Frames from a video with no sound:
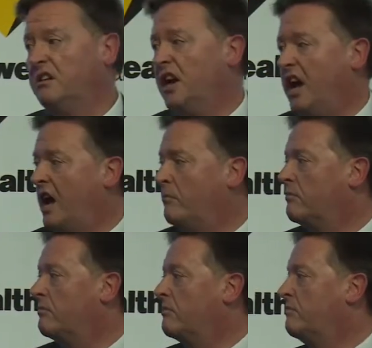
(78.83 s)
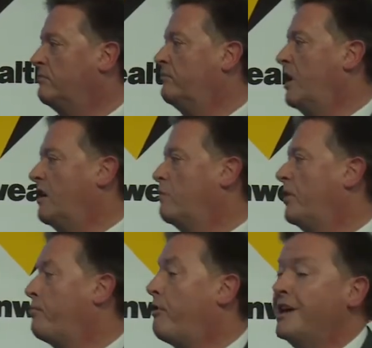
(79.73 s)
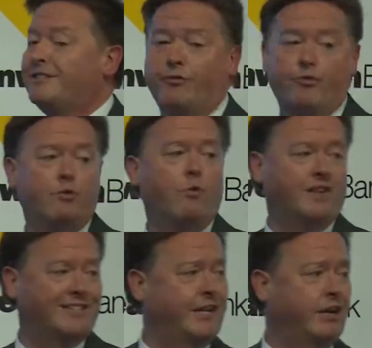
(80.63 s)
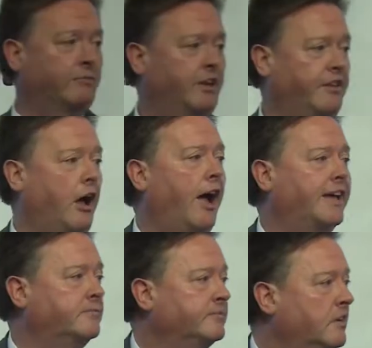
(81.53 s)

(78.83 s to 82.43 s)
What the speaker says: what the price of a room was here in the Hyatt.